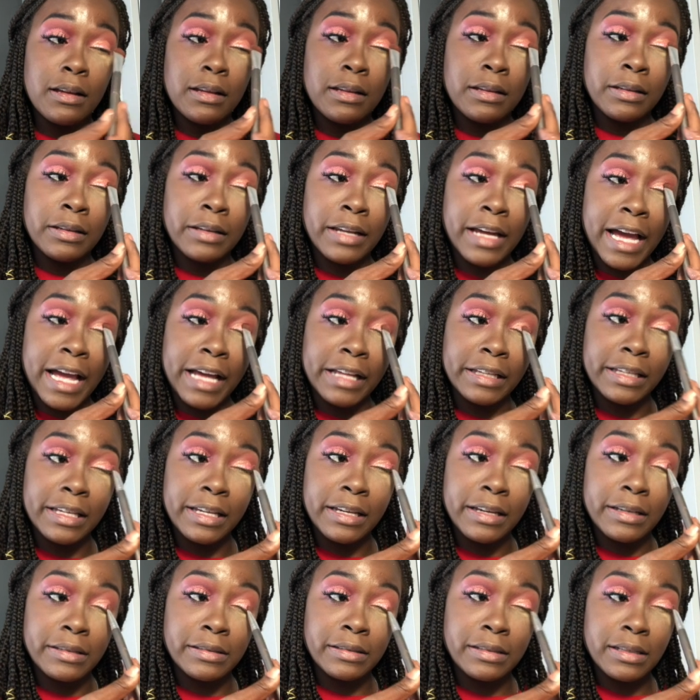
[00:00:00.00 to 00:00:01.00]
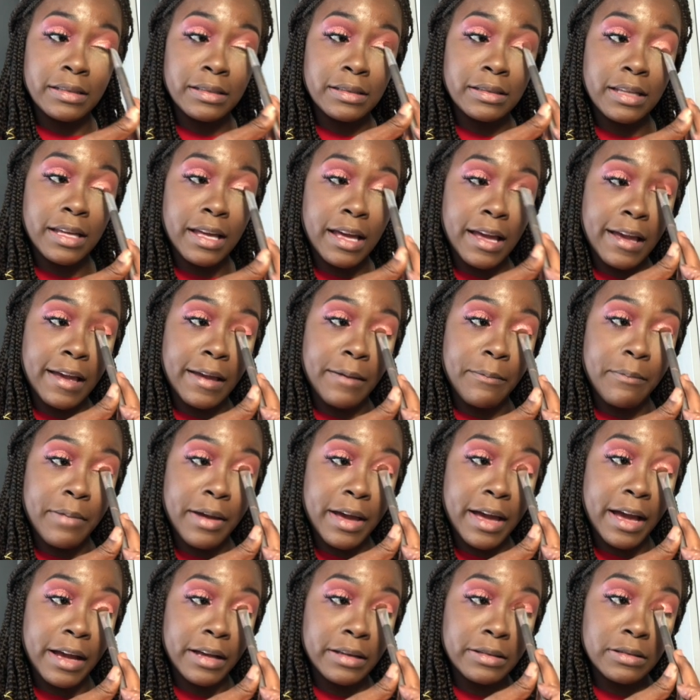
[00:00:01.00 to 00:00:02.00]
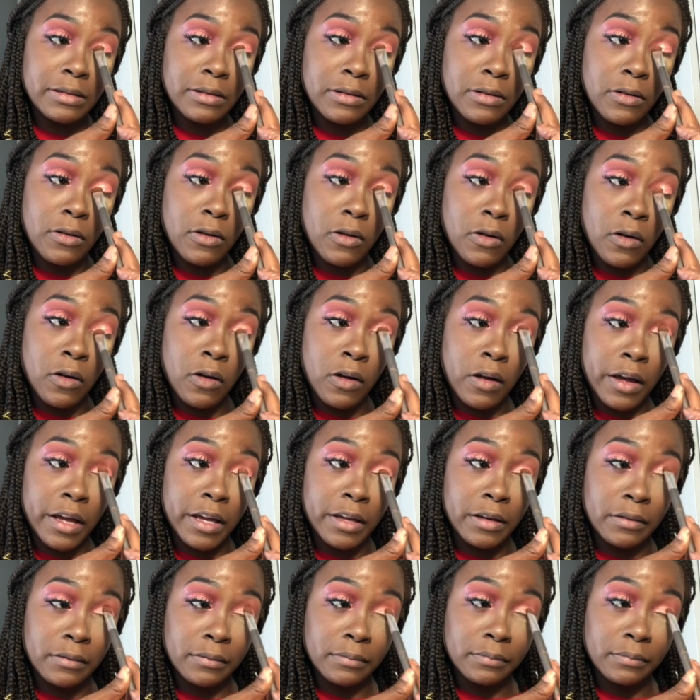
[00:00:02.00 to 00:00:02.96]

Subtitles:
lightly because this thing packs on.